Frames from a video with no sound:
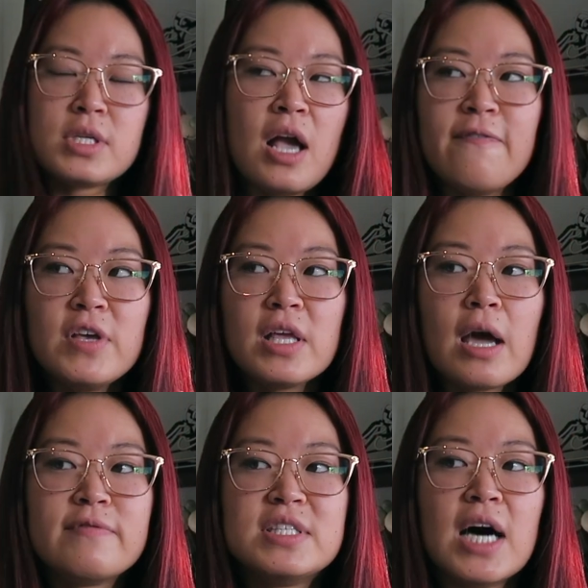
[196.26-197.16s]
I feel like
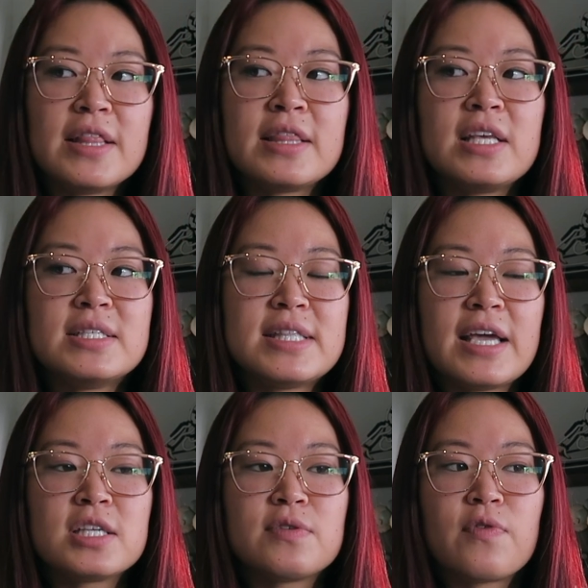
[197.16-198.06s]
I've done these
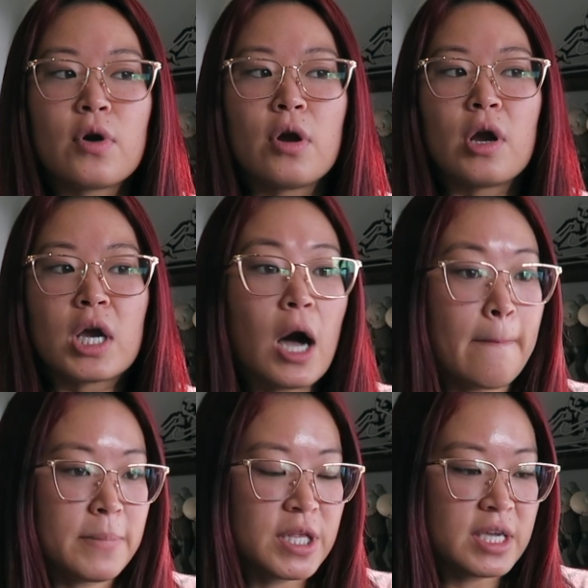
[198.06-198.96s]
things for
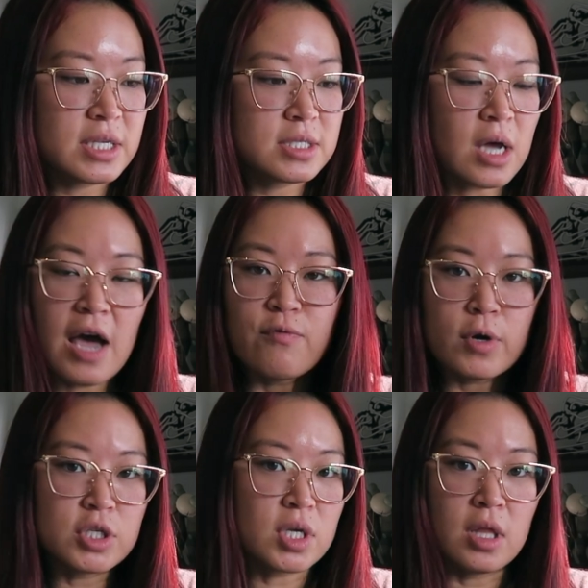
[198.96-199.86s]
companies. I've
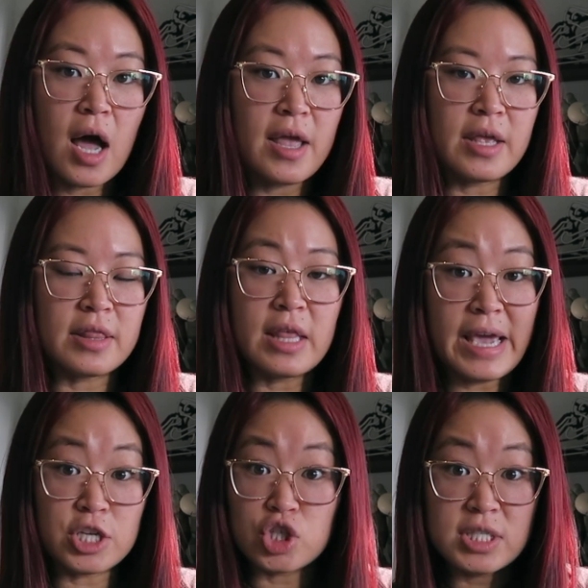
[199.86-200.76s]
worked a lot in the
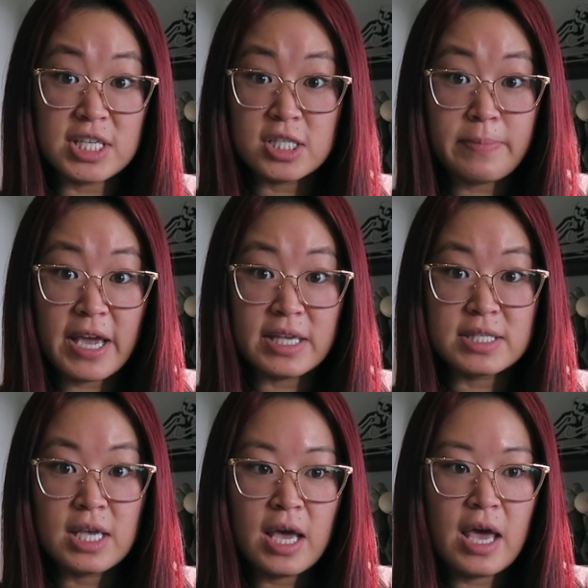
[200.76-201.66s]
agency
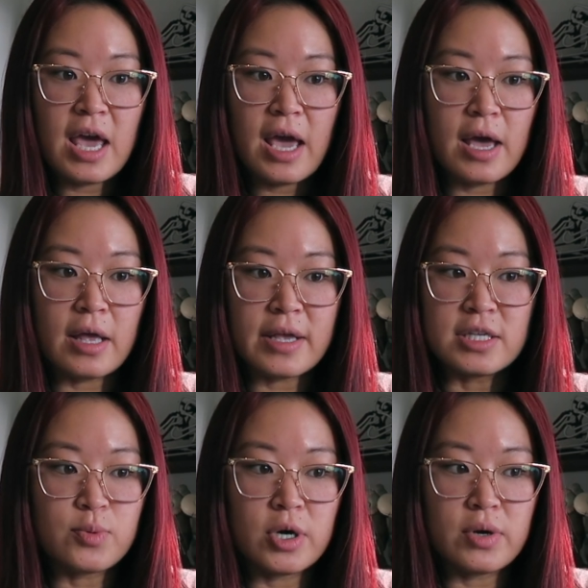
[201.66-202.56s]
space and
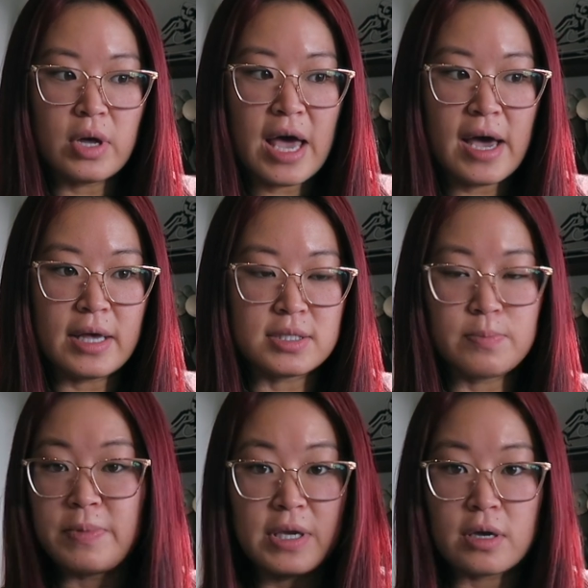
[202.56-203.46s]
as well as
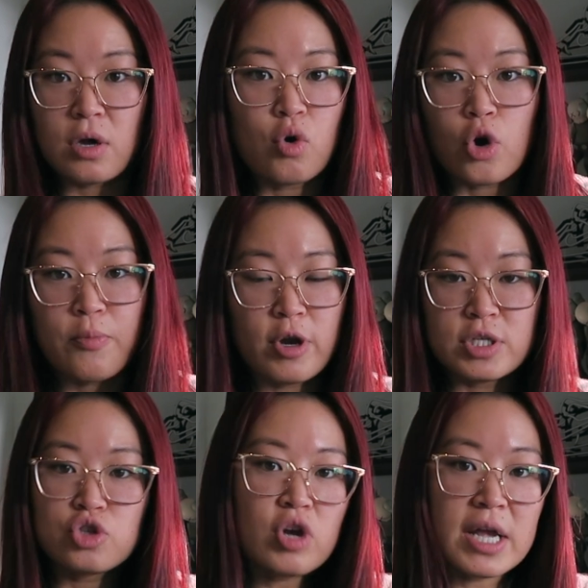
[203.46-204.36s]
being a
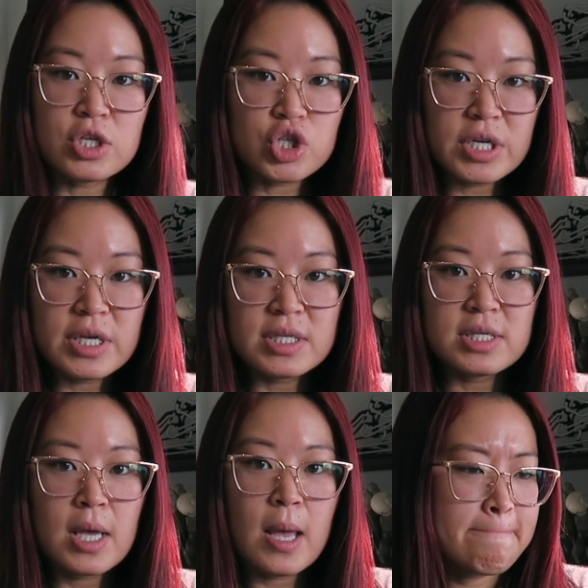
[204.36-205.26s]
corporate
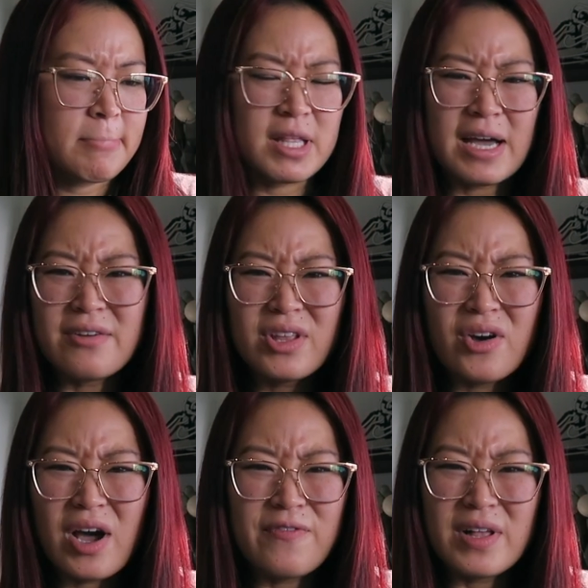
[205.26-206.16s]
strategist. And I don't
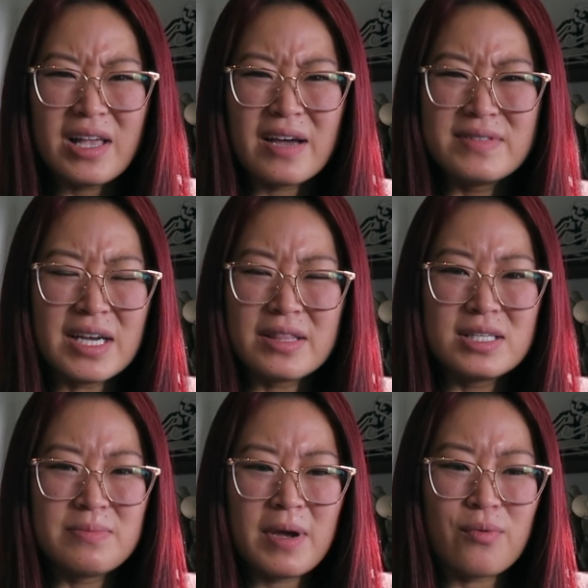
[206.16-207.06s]
know, I feel like I've done
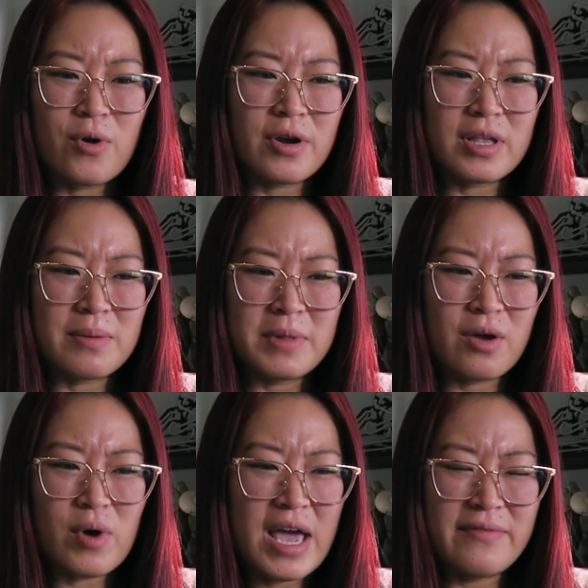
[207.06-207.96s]
this in my work and I'm
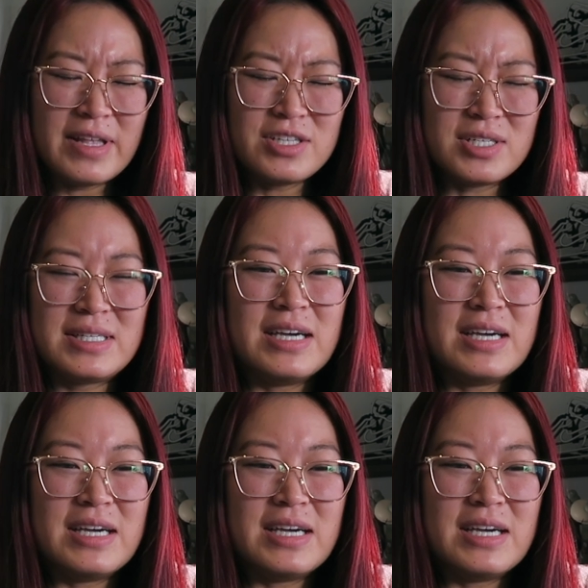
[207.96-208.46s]
like, why haven't I just